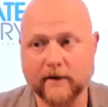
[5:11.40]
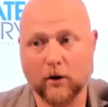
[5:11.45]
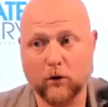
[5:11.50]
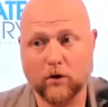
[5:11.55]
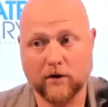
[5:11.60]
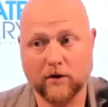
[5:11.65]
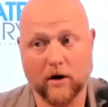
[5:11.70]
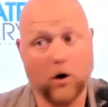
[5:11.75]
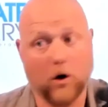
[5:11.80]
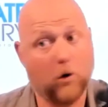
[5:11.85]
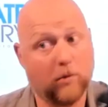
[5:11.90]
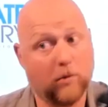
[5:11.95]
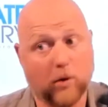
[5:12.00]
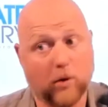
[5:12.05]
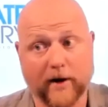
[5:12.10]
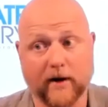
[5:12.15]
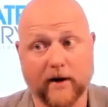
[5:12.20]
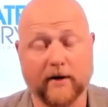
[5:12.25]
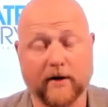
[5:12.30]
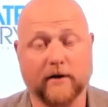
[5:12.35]
whole
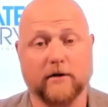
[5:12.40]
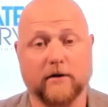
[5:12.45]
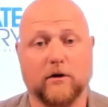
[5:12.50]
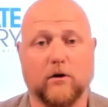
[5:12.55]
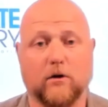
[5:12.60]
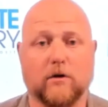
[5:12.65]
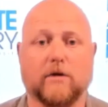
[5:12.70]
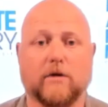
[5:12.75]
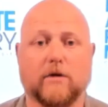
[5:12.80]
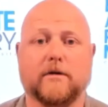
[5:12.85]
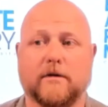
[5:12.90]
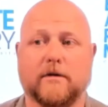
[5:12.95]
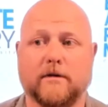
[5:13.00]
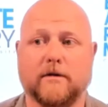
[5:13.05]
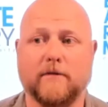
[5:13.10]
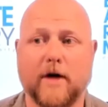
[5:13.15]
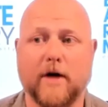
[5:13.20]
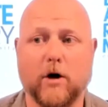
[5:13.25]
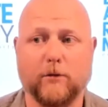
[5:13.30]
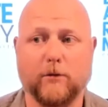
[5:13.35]
point of this course is
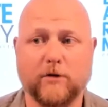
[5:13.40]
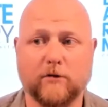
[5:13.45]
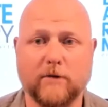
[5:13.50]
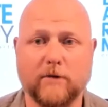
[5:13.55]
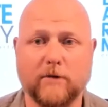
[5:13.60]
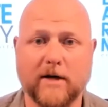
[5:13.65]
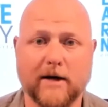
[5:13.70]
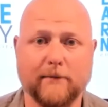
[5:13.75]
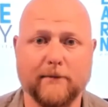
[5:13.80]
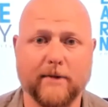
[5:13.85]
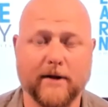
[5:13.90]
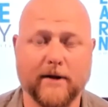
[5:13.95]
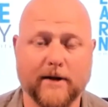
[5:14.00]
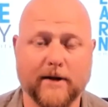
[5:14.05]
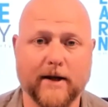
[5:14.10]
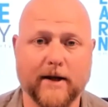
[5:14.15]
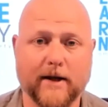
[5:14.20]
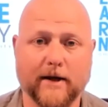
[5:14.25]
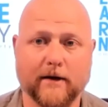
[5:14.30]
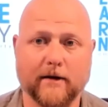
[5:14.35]
to help you be
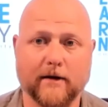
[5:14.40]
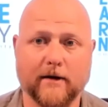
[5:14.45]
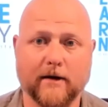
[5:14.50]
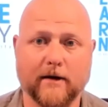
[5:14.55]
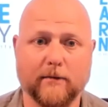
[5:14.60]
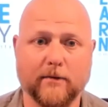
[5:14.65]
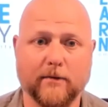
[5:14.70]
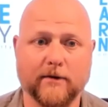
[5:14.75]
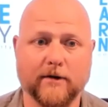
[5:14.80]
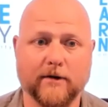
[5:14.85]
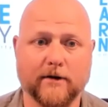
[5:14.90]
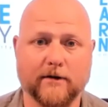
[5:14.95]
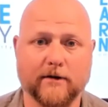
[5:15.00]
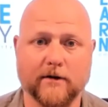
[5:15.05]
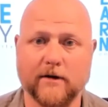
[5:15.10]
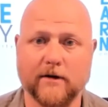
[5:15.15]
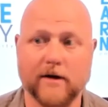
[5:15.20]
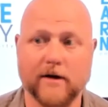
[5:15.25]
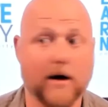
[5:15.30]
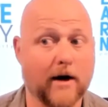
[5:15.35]
empathetic to their
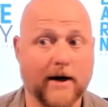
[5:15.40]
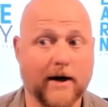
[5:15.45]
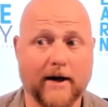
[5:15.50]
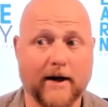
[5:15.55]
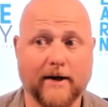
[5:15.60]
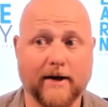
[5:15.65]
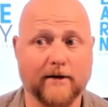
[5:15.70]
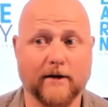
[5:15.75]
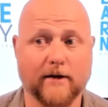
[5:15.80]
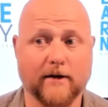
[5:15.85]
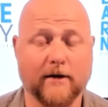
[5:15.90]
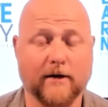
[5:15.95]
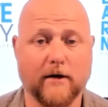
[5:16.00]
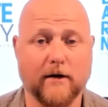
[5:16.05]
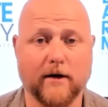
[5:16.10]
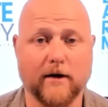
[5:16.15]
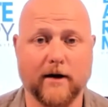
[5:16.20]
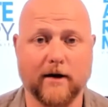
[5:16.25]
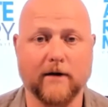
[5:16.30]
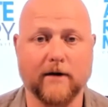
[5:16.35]
position, not as an
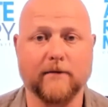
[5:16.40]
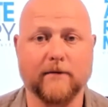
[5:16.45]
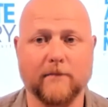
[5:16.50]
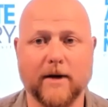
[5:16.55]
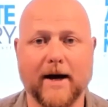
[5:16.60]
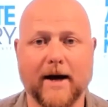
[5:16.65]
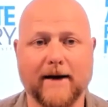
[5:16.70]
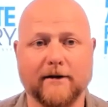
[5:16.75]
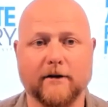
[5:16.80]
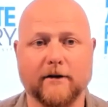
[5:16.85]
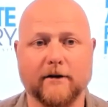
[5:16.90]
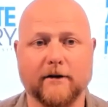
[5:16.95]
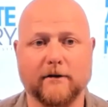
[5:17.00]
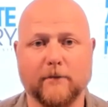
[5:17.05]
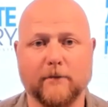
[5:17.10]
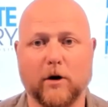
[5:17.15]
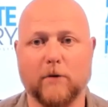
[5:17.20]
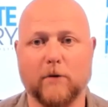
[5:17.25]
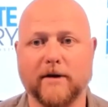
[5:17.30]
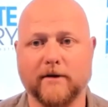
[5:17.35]
attorney, but as a
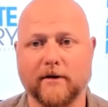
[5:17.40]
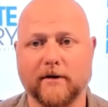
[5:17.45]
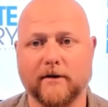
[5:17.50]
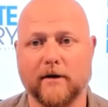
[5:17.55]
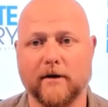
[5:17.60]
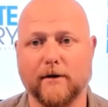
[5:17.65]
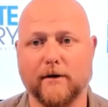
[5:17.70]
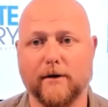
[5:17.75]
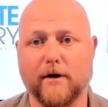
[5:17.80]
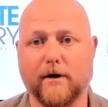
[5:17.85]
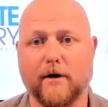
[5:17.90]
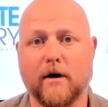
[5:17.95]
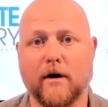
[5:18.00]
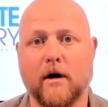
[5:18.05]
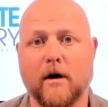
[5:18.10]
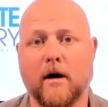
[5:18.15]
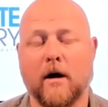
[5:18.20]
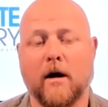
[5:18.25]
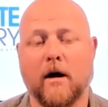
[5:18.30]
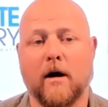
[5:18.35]
small business owner,
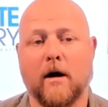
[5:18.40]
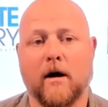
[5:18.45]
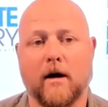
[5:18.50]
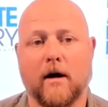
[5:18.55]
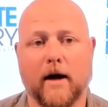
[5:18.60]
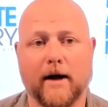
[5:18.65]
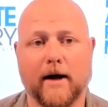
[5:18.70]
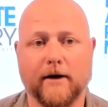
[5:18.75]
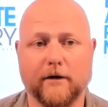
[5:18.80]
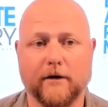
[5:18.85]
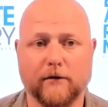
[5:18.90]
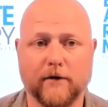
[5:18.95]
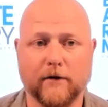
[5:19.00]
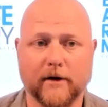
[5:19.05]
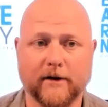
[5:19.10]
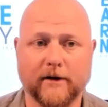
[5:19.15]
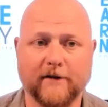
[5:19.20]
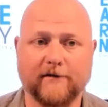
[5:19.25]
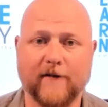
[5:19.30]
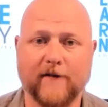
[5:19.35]
and to
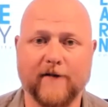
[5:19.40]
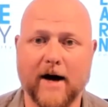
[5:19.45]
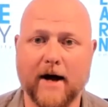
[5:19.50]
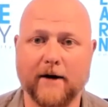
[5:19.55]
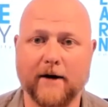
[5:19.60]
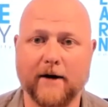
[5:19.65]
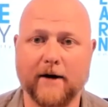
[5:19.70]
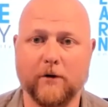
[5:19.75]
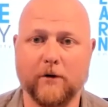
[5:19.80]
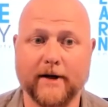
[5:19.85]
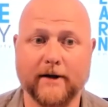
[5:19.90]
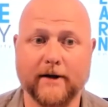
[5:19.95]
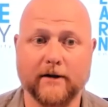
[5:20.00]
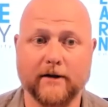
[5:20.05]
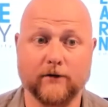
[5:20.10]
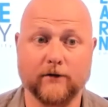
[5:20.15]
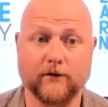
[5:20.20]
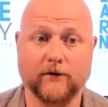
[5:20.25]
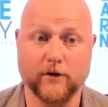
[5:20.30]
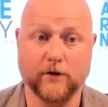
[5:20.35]
really find
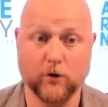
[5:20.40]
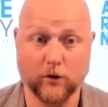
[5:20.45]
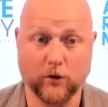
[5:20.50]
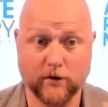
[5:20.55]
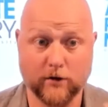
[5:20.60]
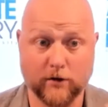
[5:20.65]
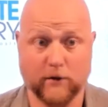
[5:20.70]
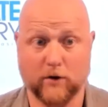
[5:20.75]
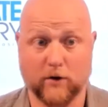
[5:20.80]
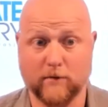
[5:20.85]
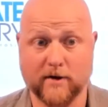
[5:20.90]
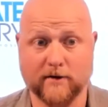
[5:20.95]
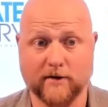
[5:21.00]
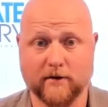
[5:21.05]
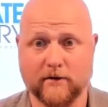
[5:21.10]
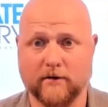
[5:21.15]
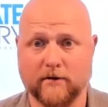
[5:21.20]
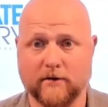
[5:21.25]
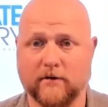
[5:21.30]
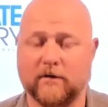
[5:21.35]
ways for your small
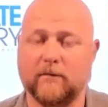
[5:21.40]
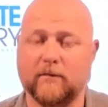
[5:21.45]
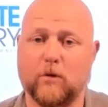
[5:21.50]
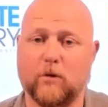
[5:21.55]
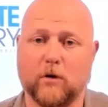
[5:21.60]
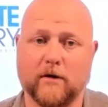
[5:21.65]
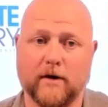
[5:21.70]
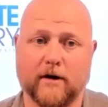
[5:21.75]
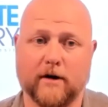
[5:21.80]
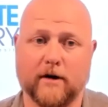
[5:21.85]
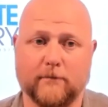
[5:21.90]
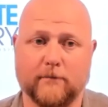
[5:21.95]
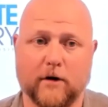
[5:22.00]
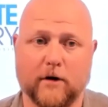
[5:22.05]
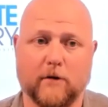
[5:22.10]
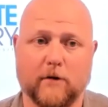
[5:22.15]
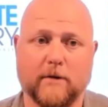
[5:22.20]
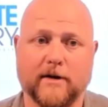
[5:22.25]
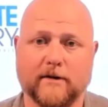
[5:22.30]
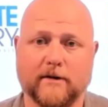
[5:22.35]
business to support their
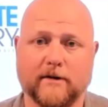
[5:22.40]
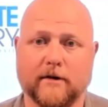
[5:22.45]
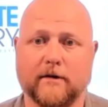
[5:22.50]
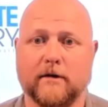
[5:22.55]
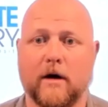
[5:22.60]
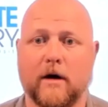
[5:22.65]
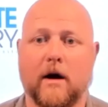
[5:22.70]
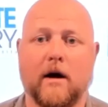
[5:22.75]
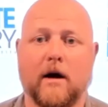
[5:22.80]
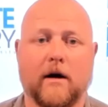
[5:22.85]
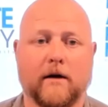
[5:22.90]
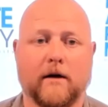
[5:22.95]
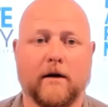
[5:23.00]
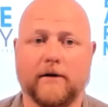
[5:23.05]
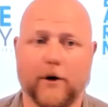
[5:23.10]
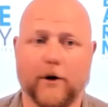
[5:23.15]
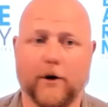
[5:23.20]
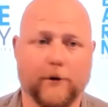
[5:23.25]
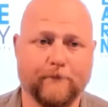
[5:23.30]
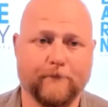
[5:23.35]
small business.
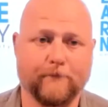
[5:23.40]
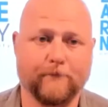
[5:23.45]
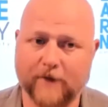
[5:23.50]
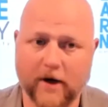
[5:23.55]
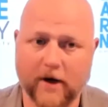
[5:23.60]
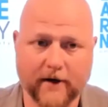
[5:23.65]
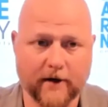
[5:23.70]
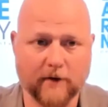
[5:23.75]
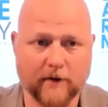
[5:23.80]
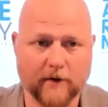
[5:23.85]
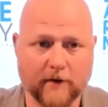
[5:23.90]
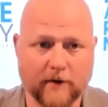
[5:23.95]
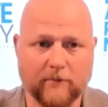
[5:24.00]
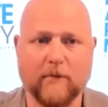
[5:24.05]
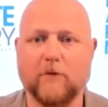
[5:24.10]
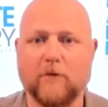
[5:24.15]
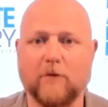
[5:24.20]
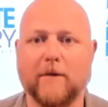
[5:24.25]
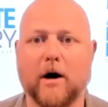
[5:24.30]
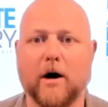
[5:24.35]
So I'm not here to
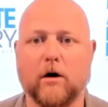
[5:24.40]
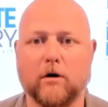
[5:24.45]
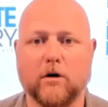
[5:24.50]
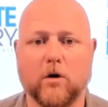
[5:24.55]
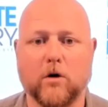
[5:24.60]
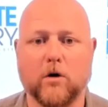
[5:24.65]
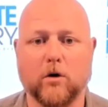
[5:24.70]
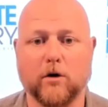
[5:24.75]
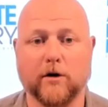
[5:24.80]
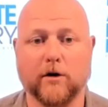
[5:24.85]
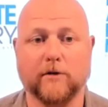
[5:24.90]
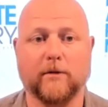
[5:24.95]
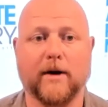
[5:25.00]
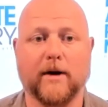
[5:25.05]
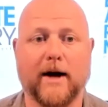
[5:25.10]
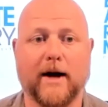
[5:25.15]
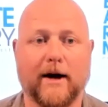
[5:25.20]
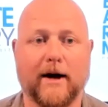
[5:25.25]
promote my own course, but